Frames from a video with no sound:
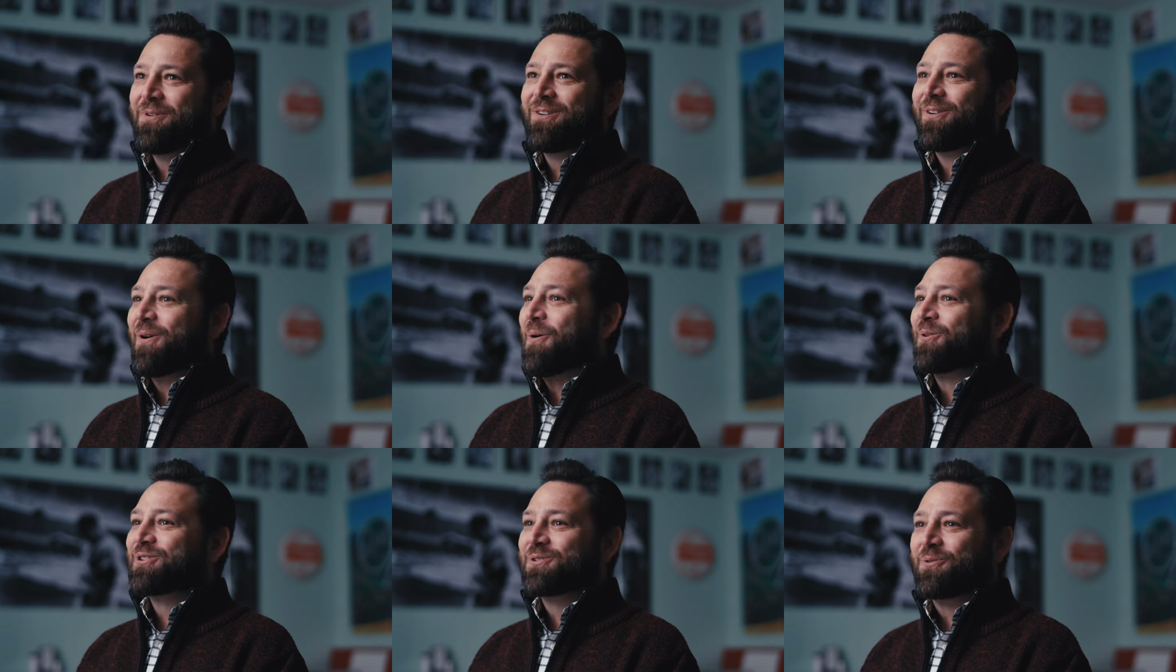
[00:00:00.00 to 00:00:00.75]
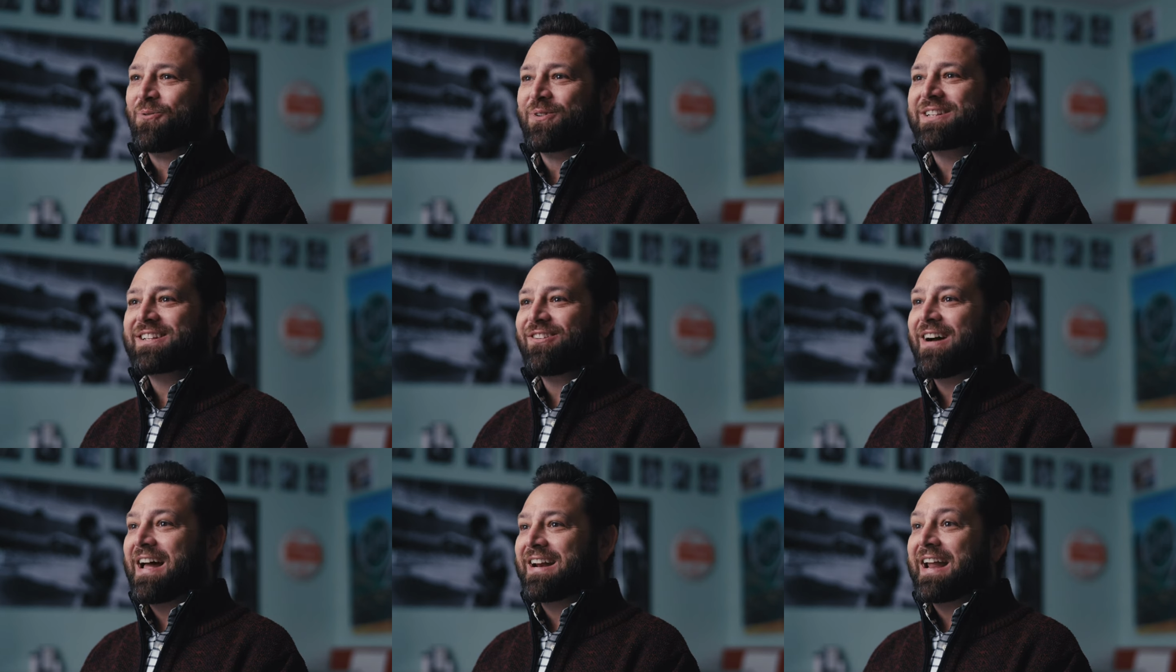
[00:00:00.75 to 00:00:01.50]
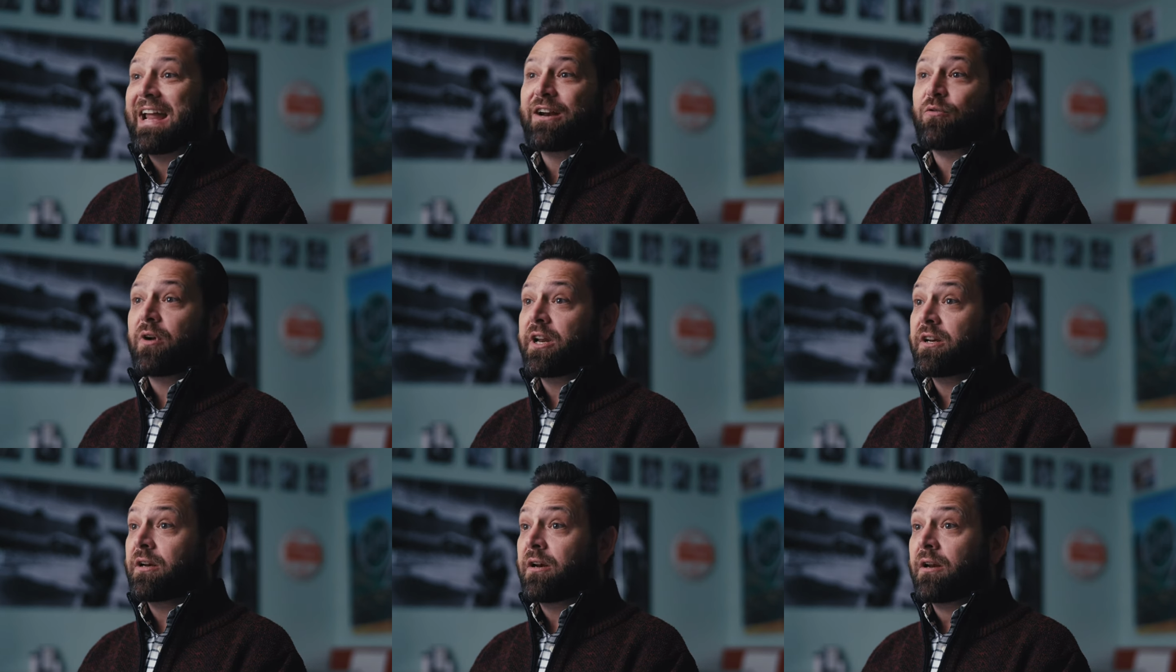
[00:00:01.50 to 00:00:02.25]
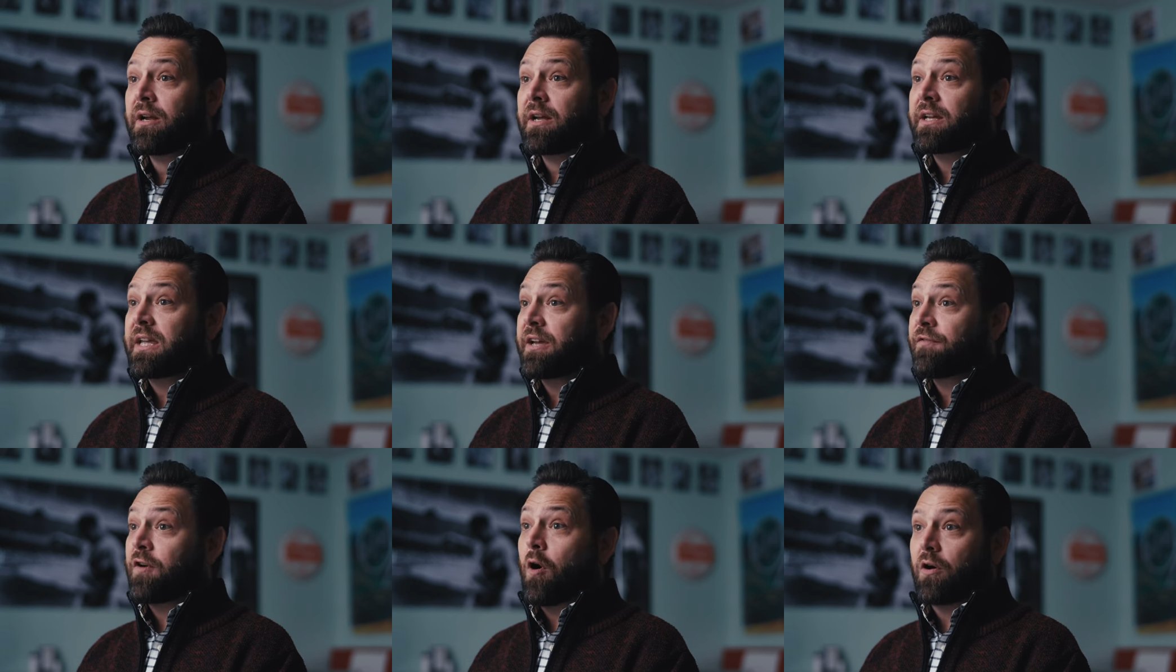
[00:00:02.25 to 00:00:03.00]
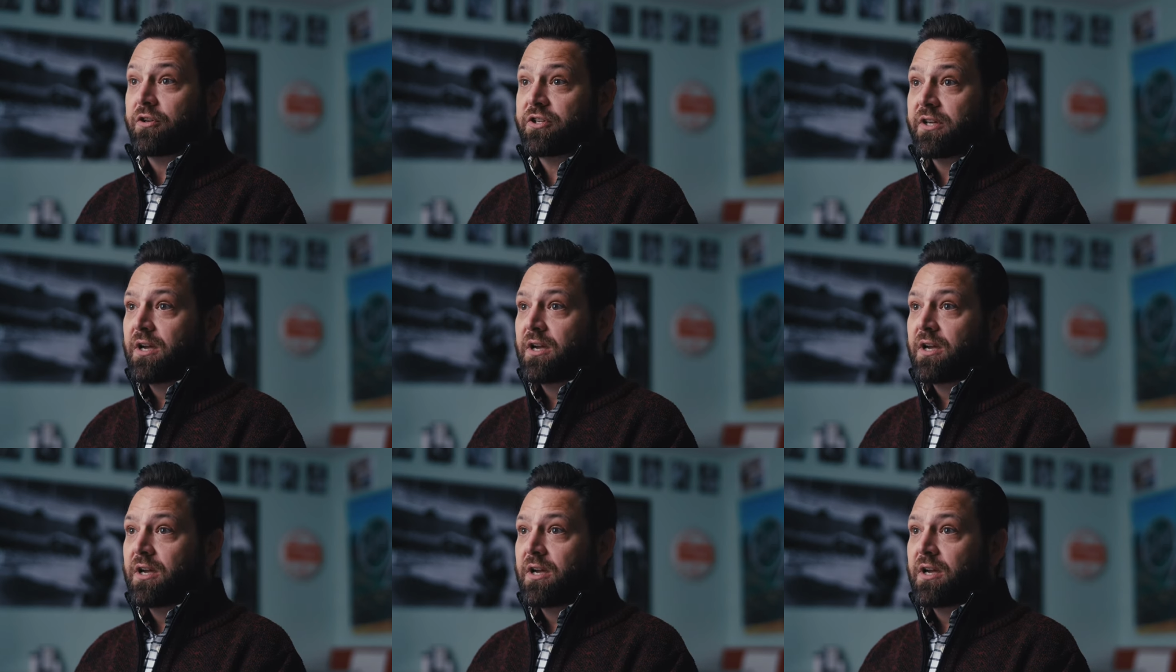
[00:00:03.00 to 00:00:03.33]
we were old school. We still had handwritten gift cards.